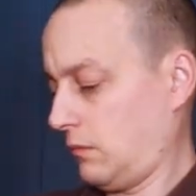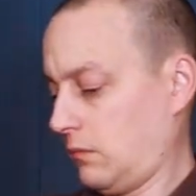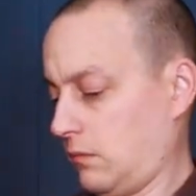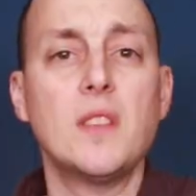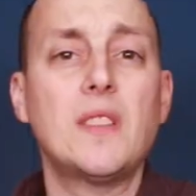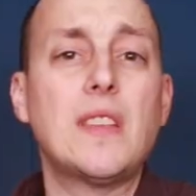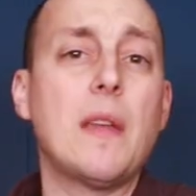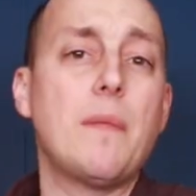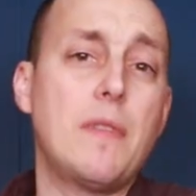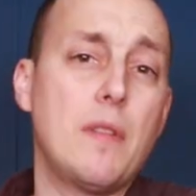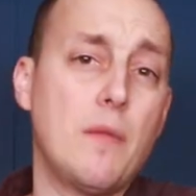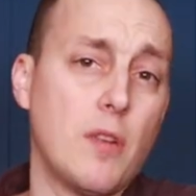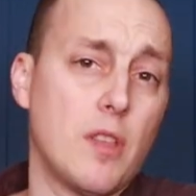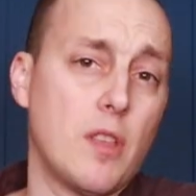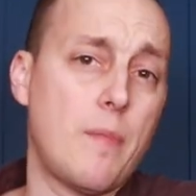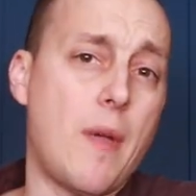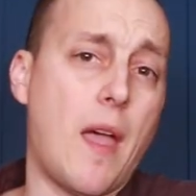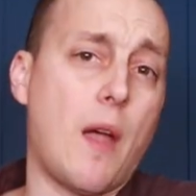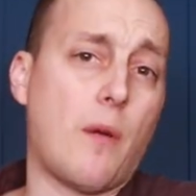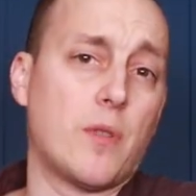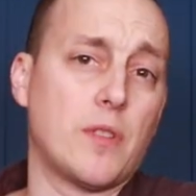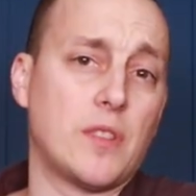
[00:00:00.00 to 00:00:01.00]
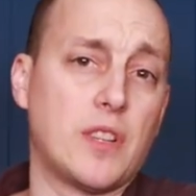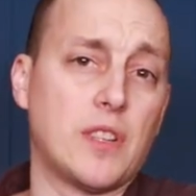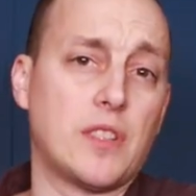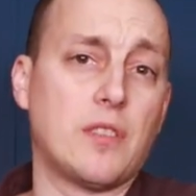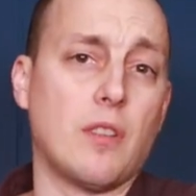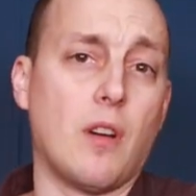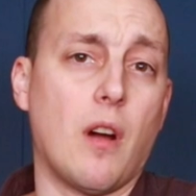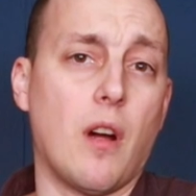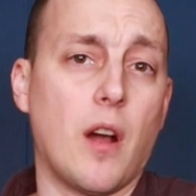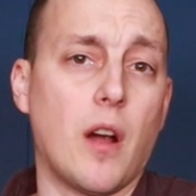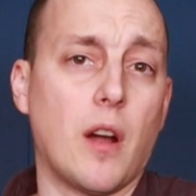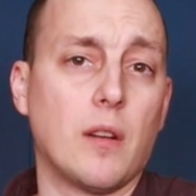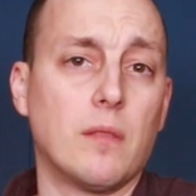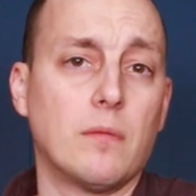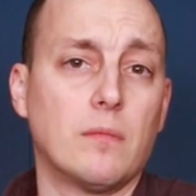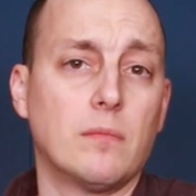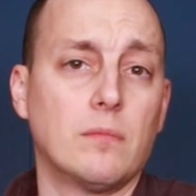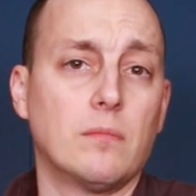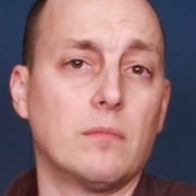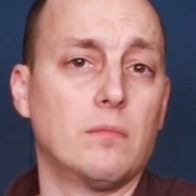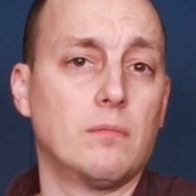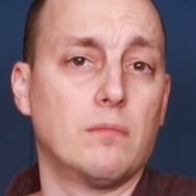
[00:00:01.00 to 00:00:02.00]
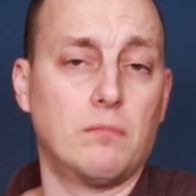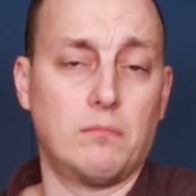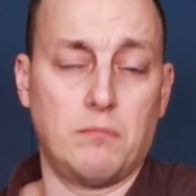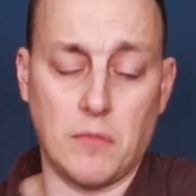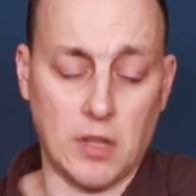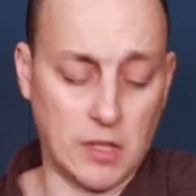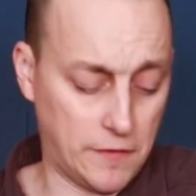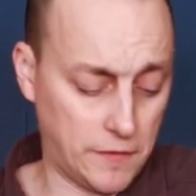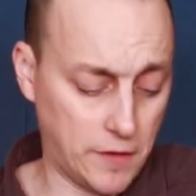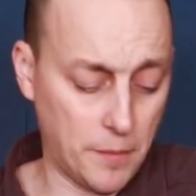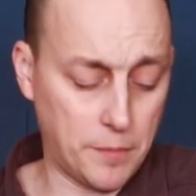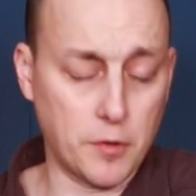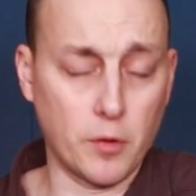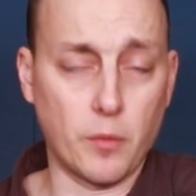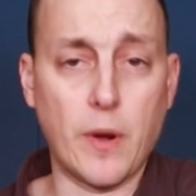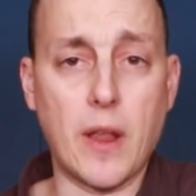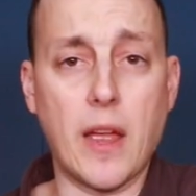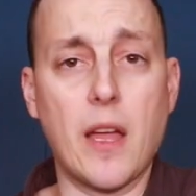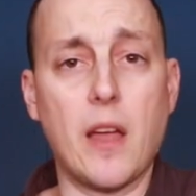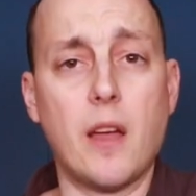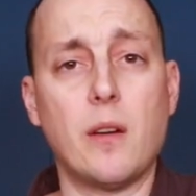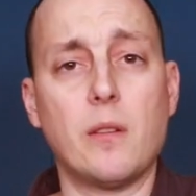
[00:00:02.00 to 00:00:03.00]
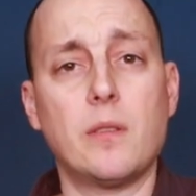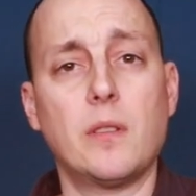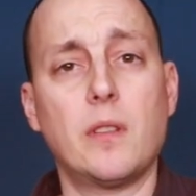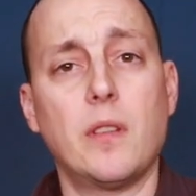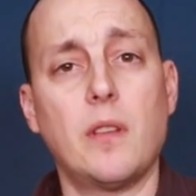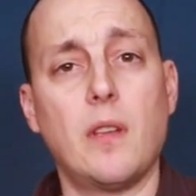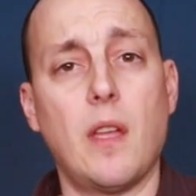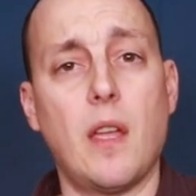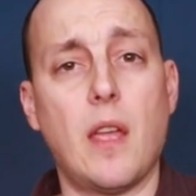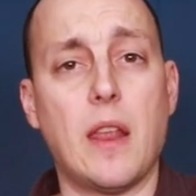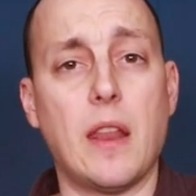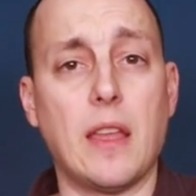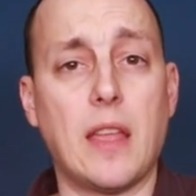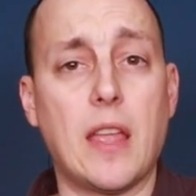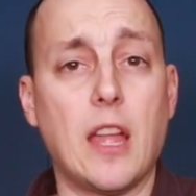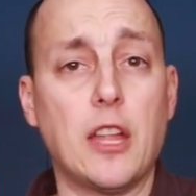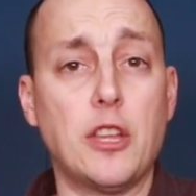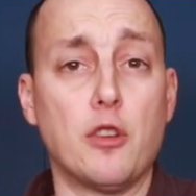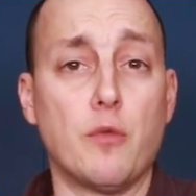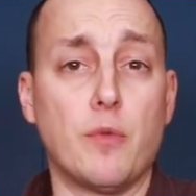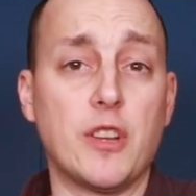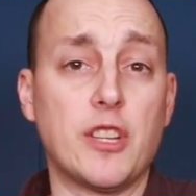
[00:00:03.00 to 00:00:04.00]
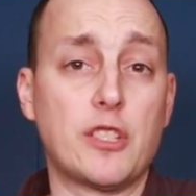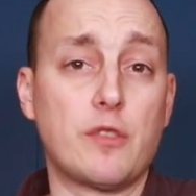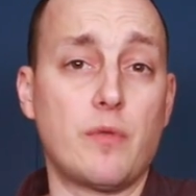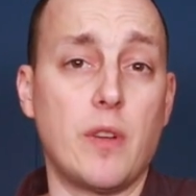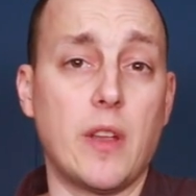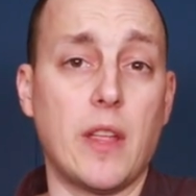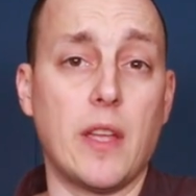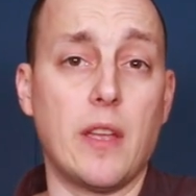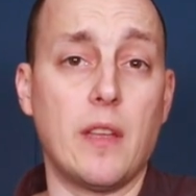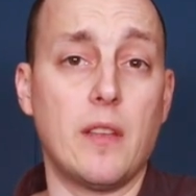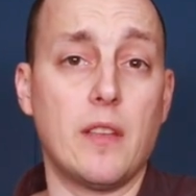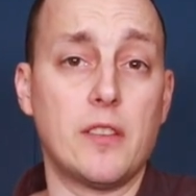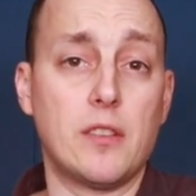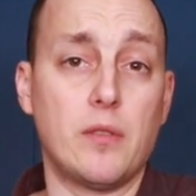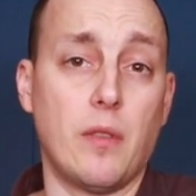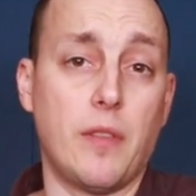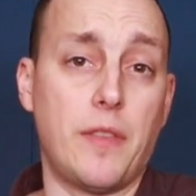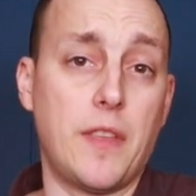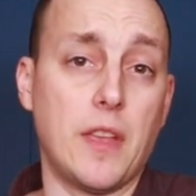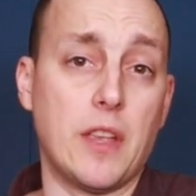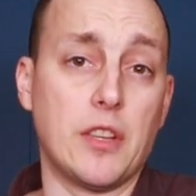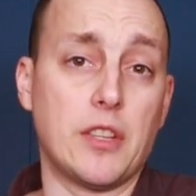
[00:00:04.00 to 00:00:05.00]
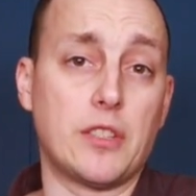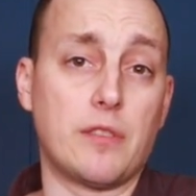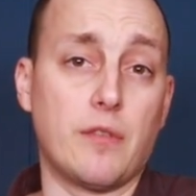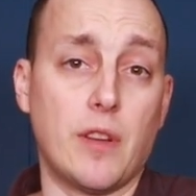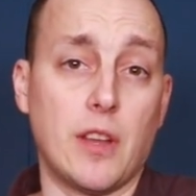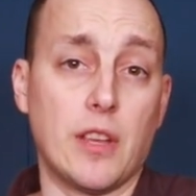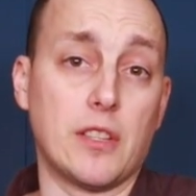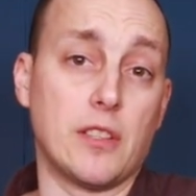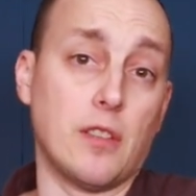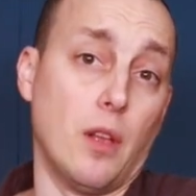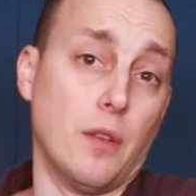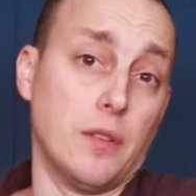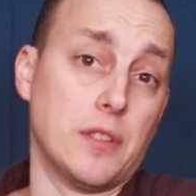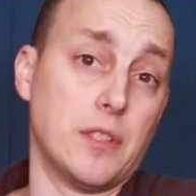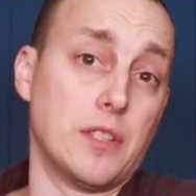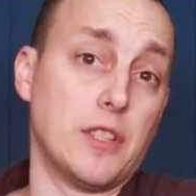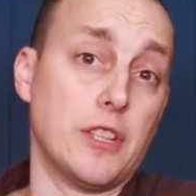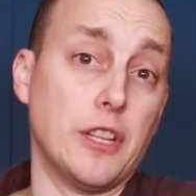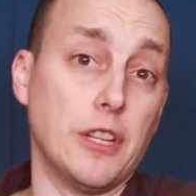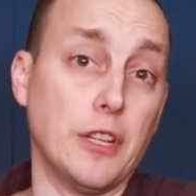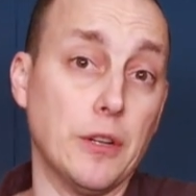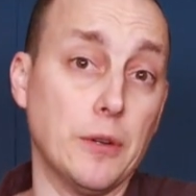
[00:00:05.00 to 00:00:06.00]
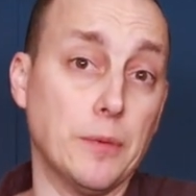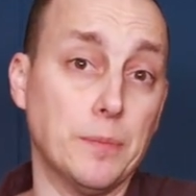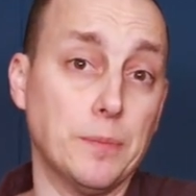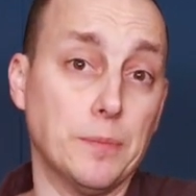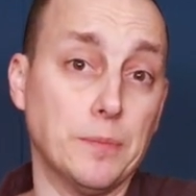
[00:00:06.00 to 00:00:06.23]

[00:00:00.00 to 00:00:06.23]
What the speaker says: Same thing with a backwards guitar. It's flipped around, and again you restring it so the thickest string is closest to you.